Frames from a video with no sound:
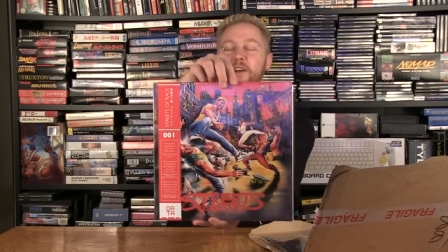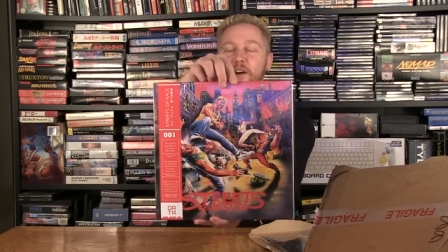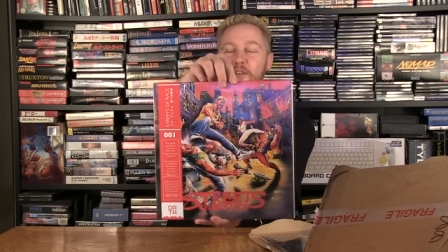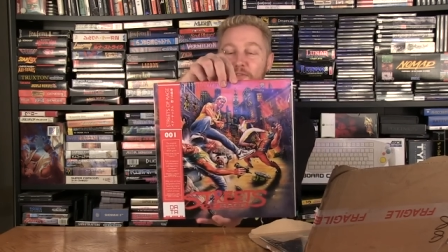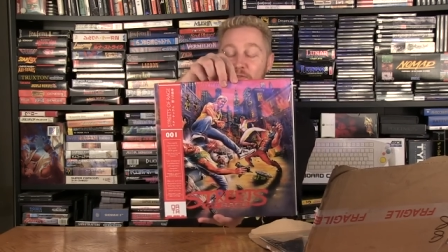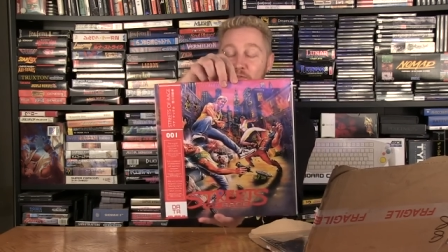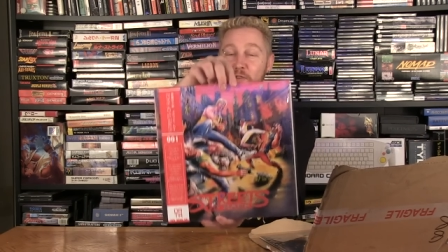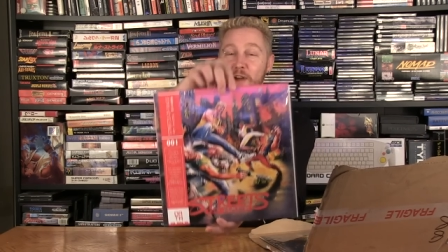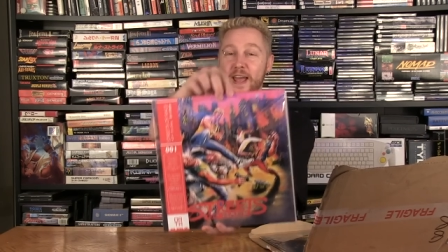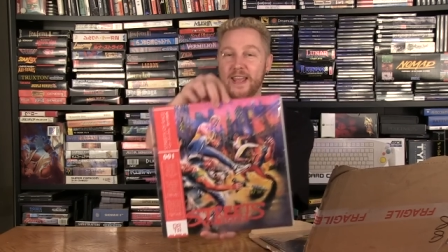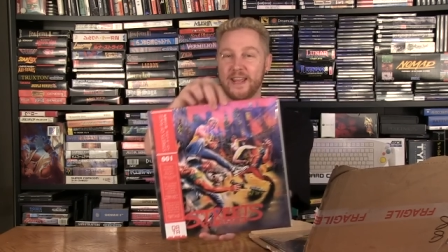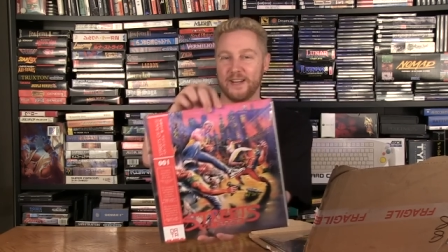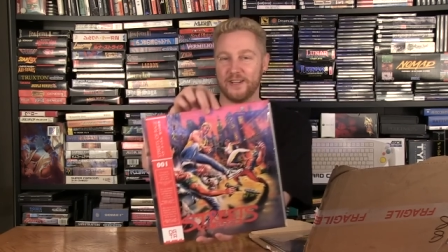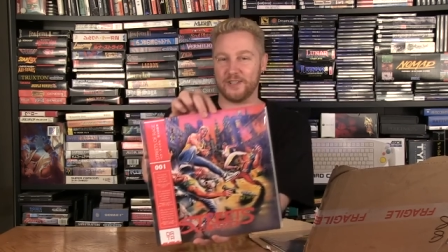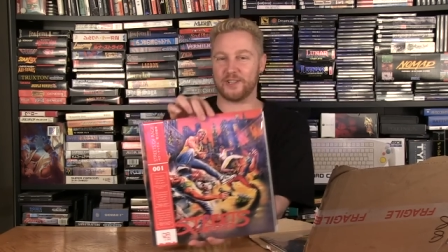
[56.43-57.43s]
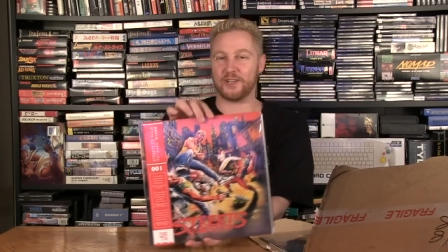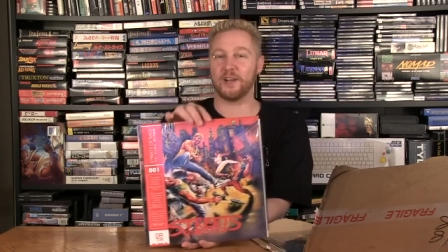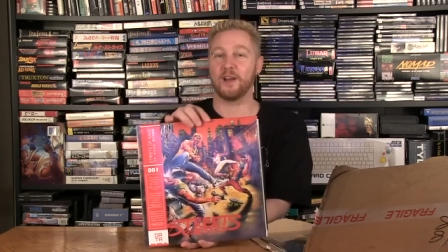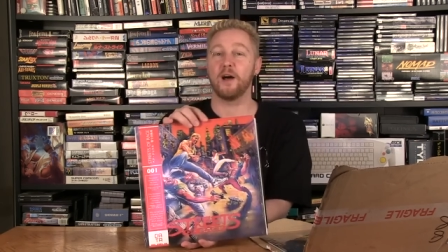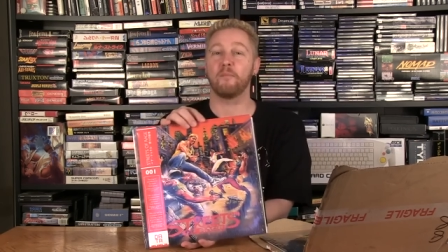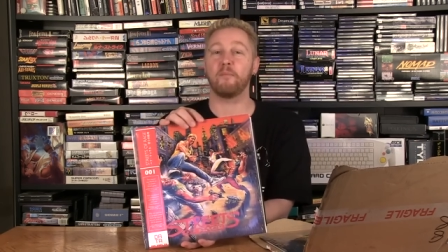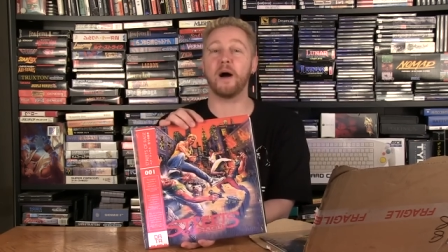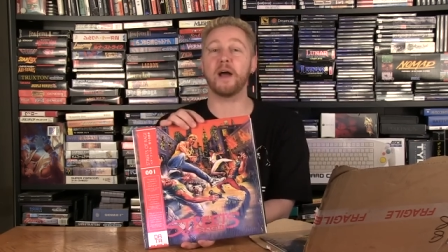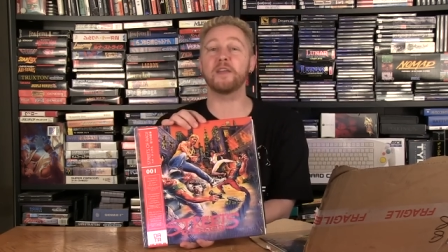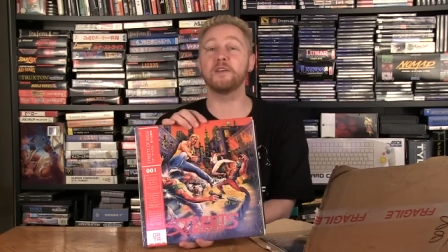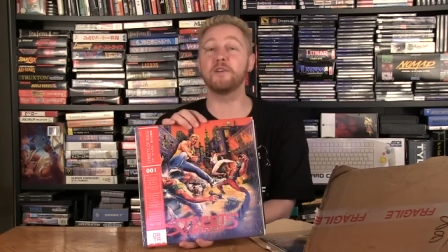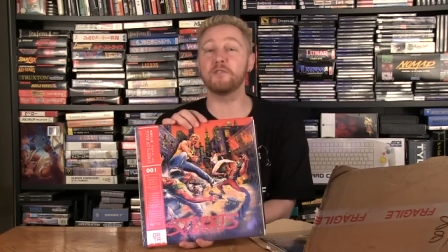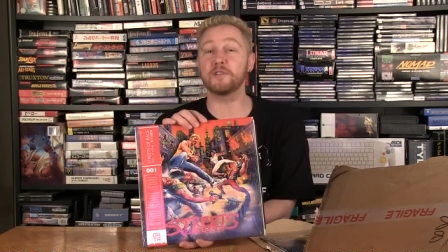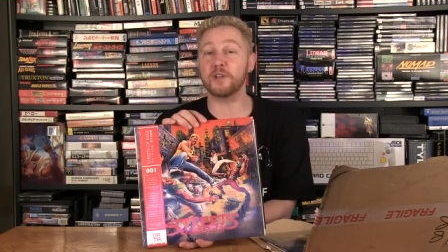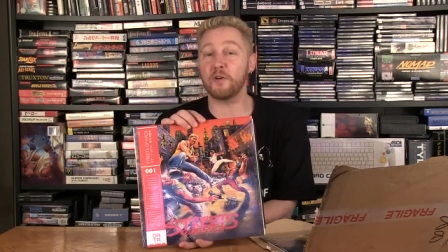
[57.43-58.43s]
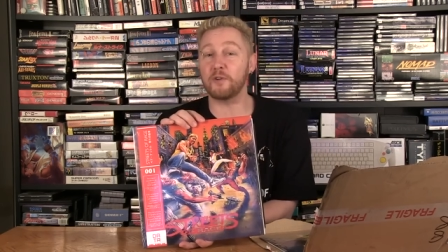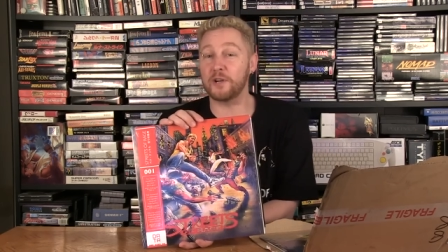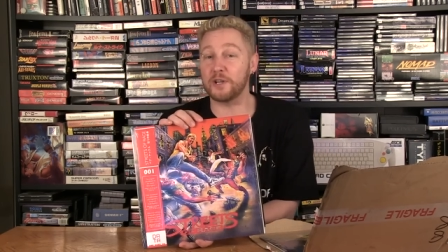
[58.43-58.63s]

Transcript: of Rage by Yuzo